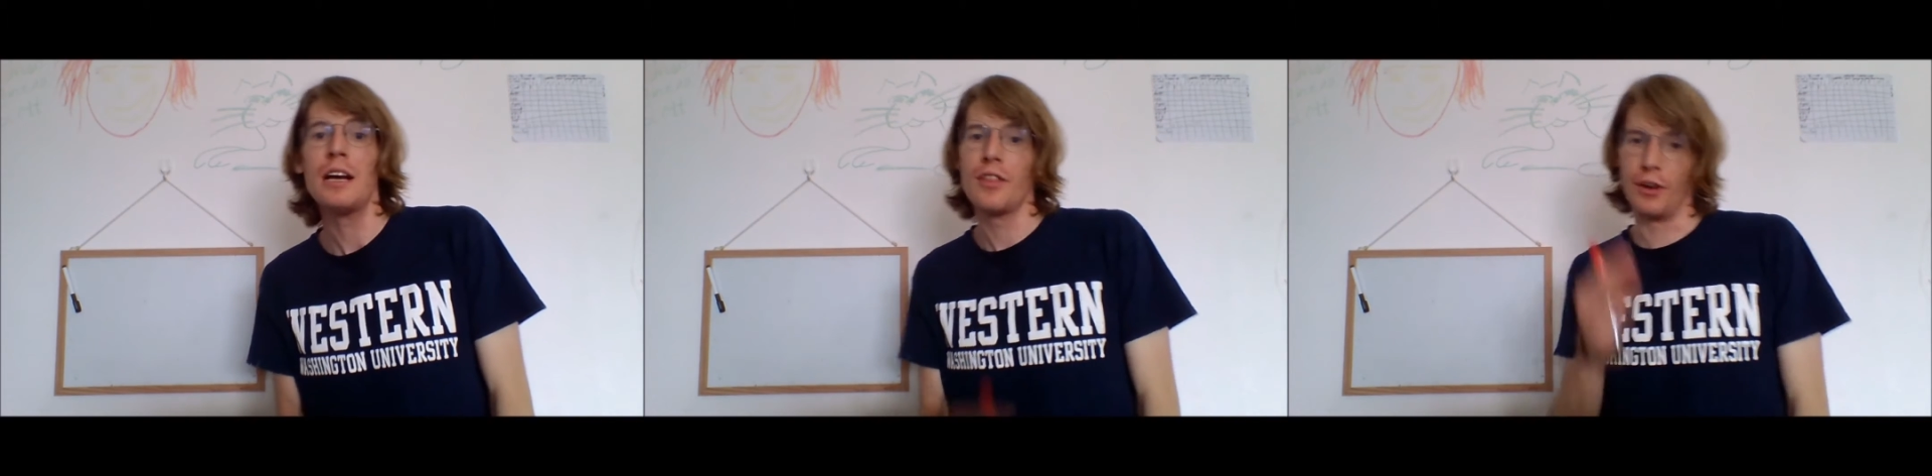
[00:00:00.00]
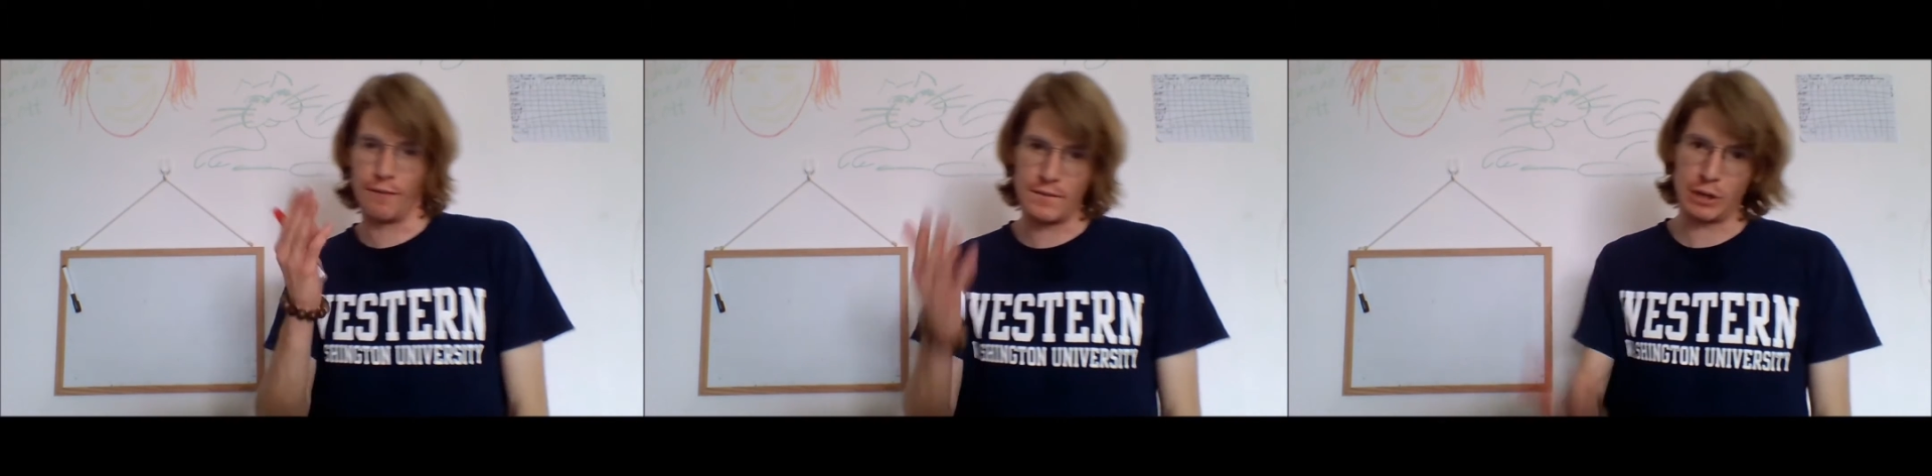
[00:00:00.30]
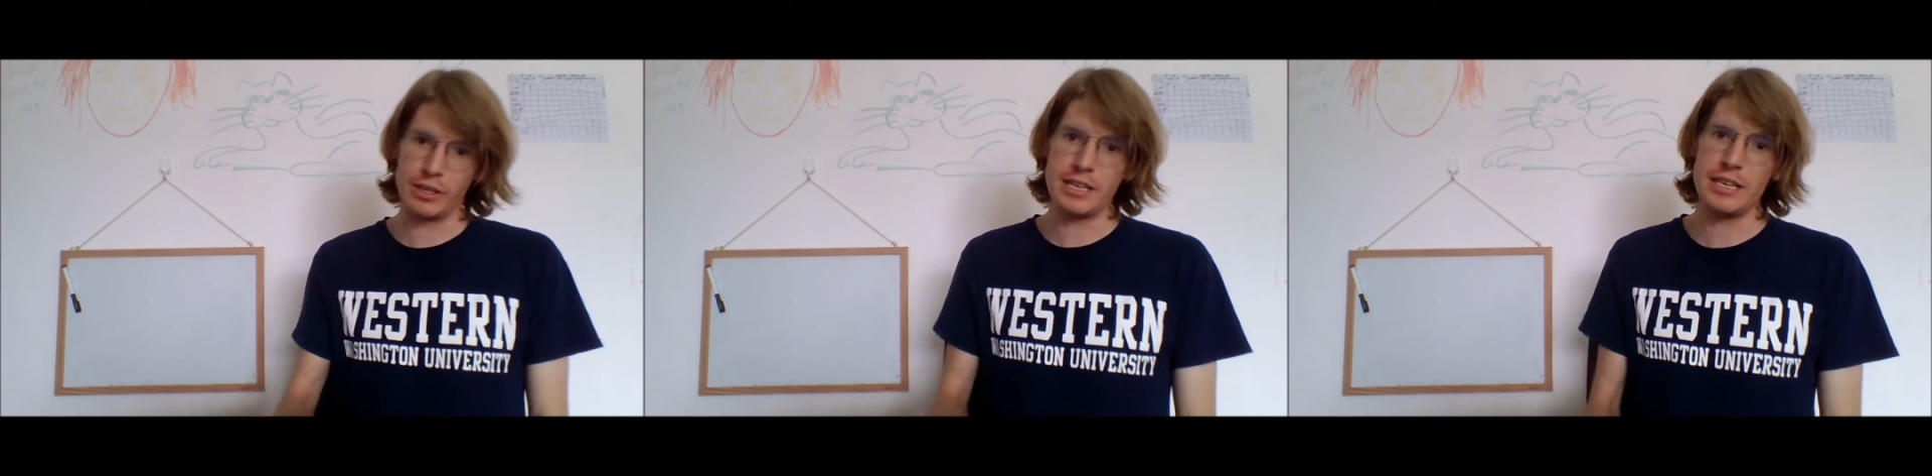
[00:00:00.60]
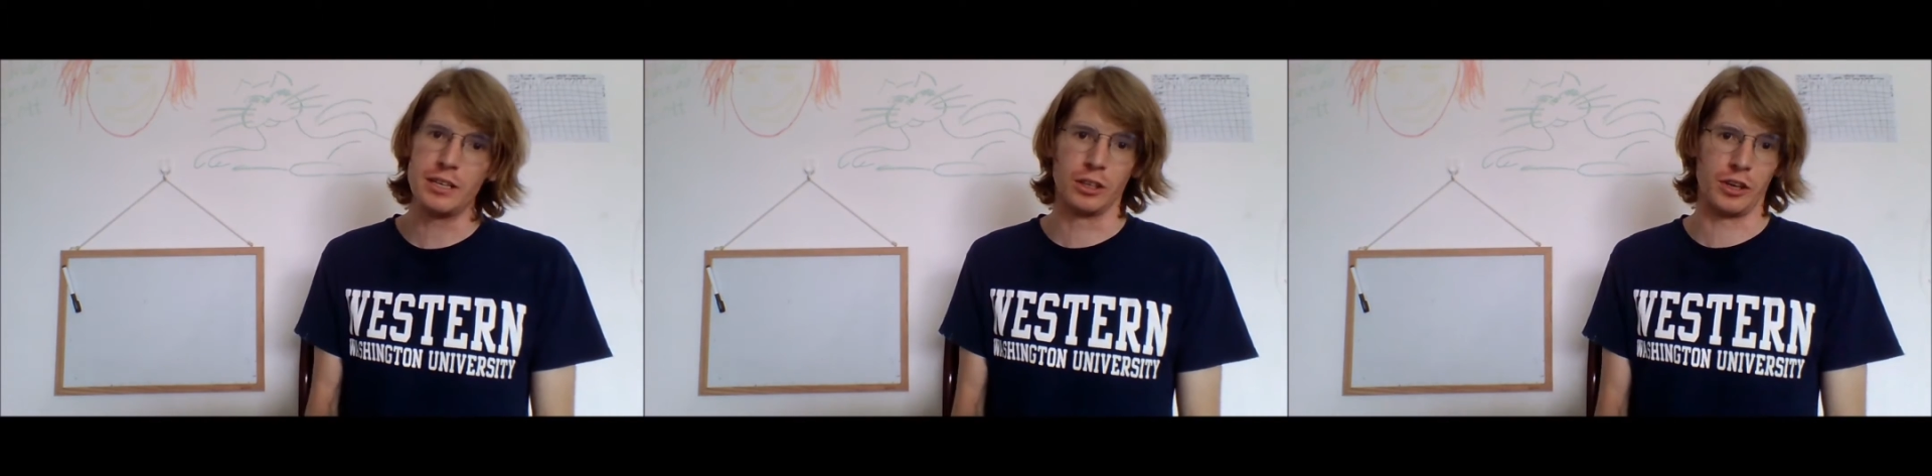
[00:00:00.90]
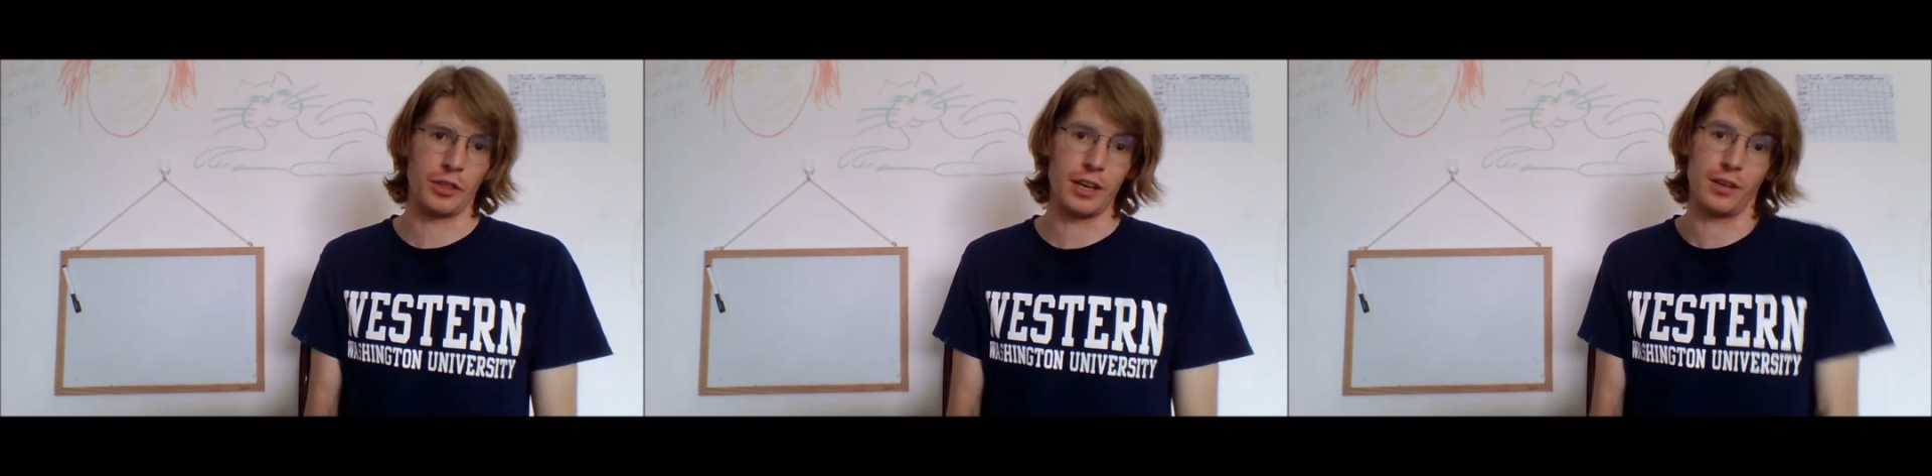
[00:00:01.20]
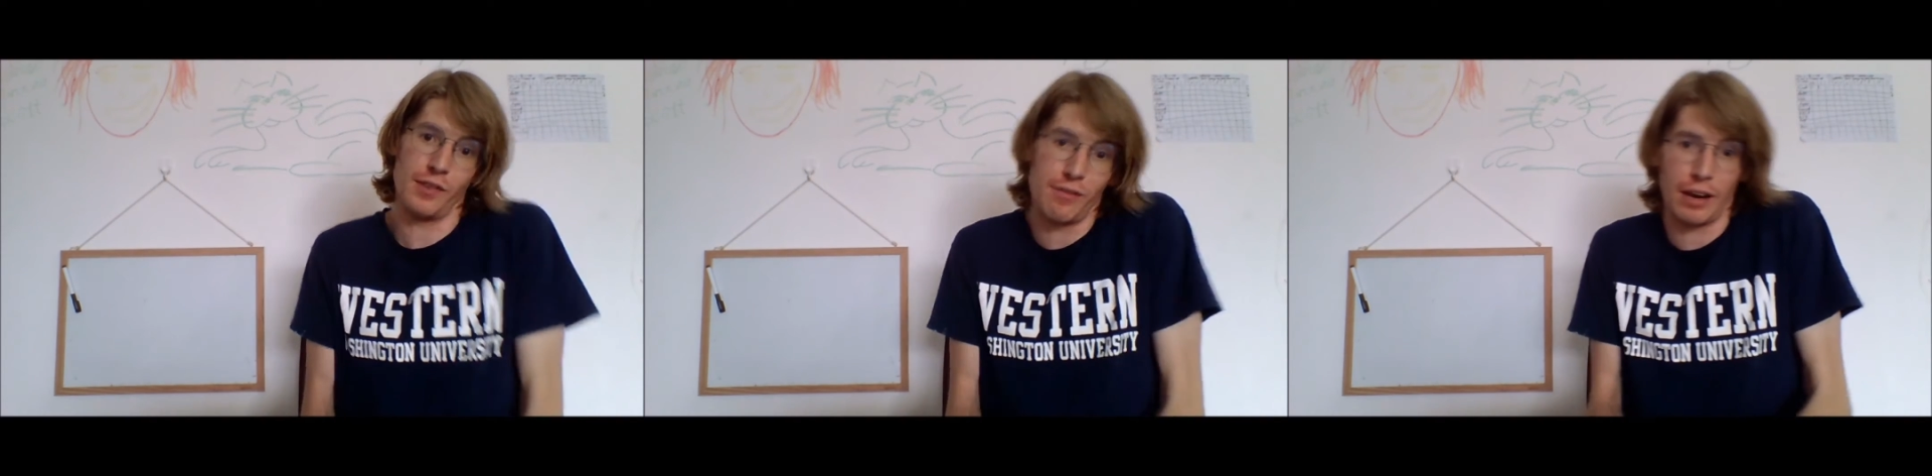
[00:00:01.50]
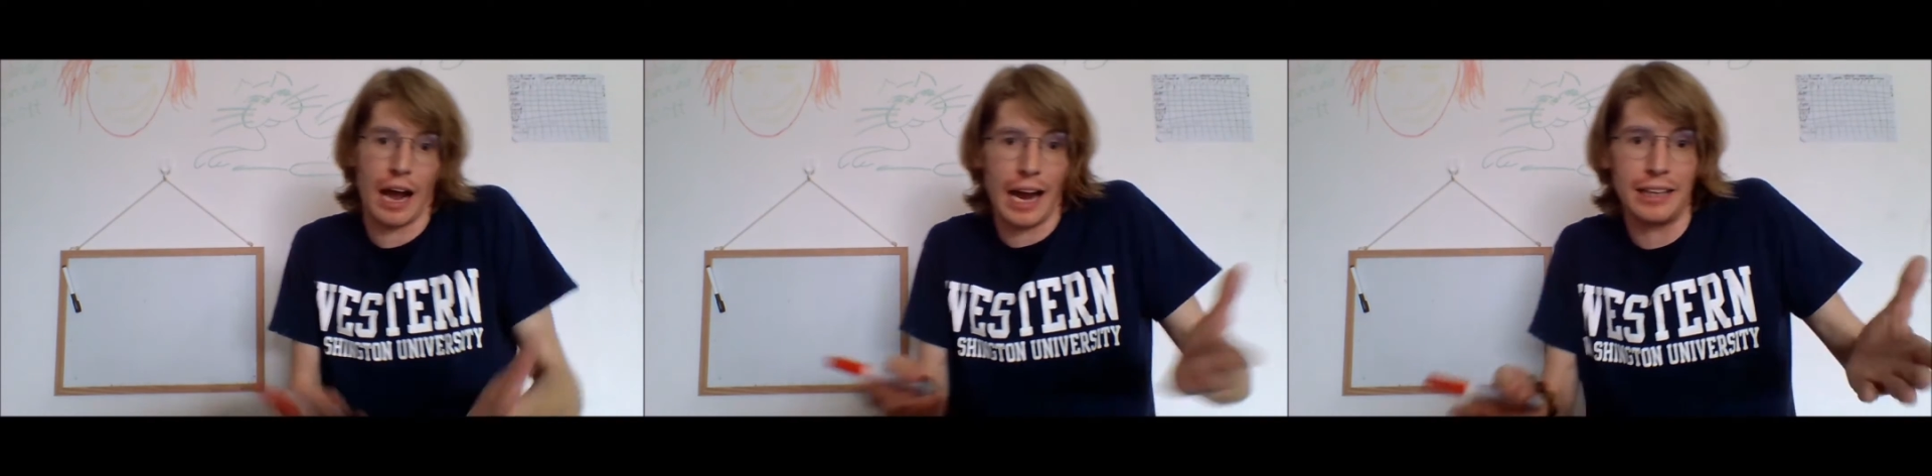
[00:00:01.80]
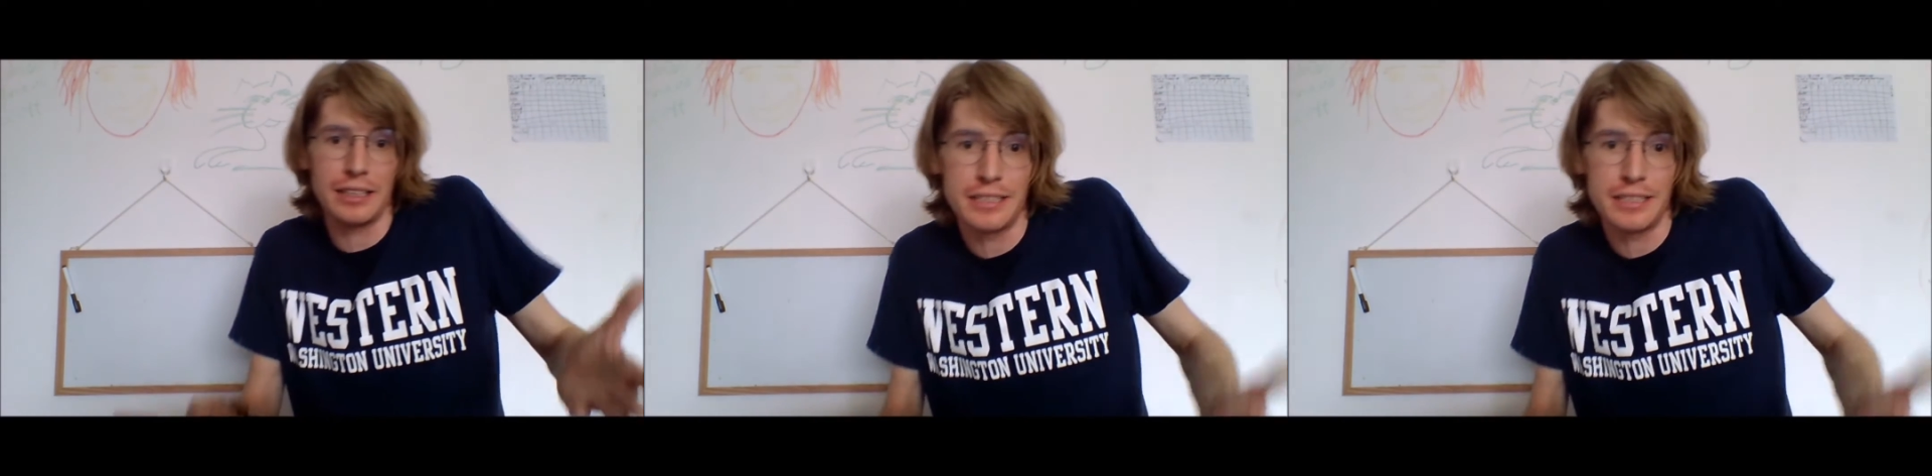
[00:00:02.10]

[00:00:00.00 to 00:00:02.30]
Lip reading: they're very eager to think of even highly